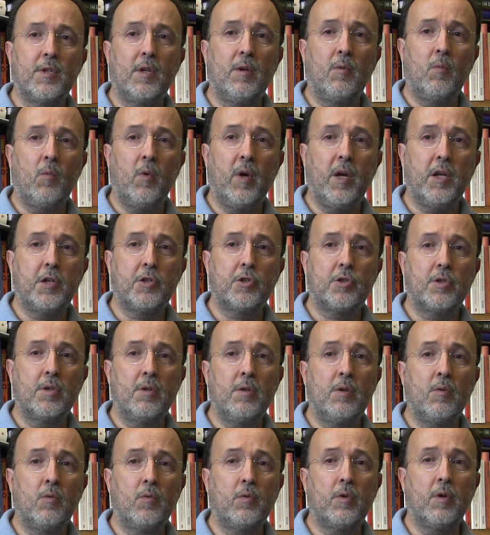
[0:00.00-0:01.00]
in which
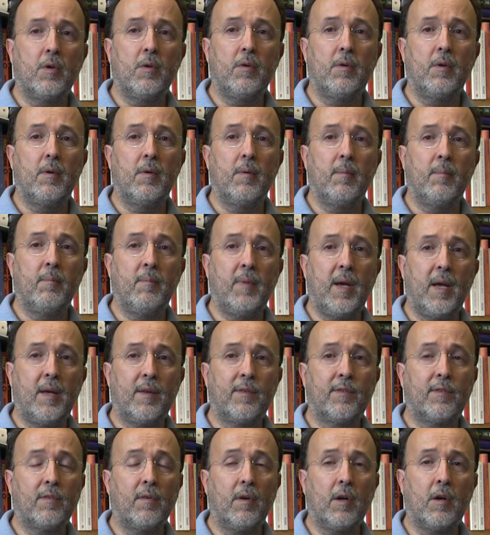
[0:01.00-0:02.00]
Newton
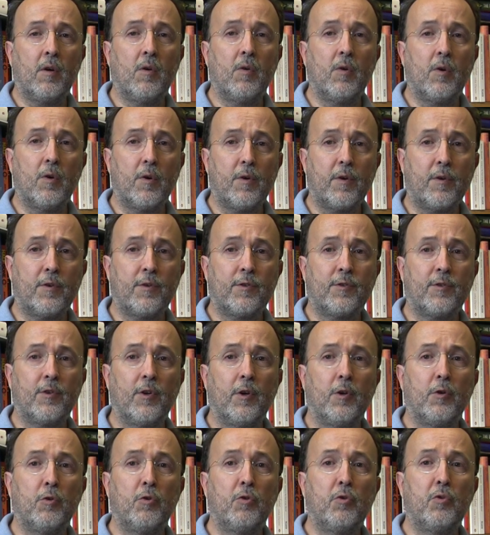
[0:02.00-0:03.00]
makes recourse
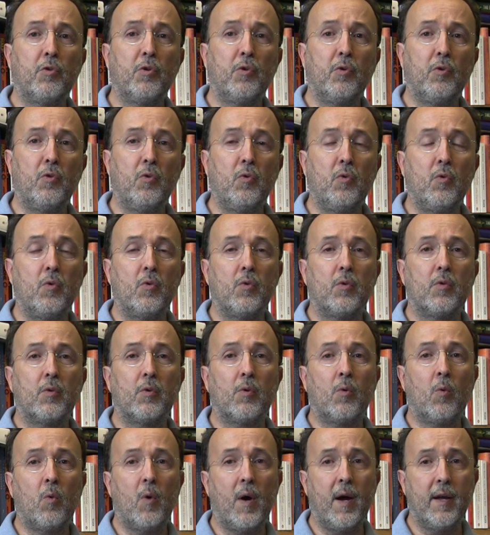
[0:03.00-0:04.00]
to
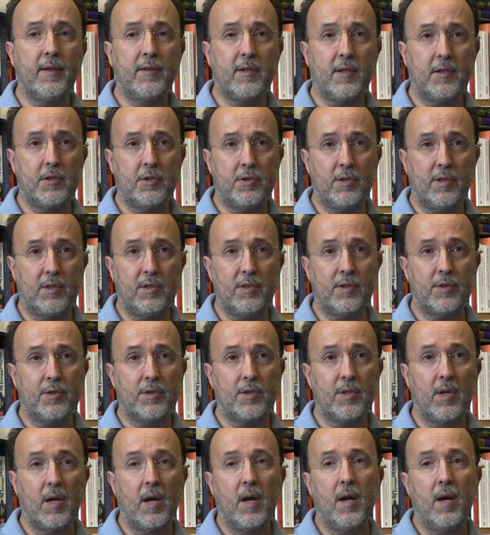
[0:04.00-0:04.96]
quadratures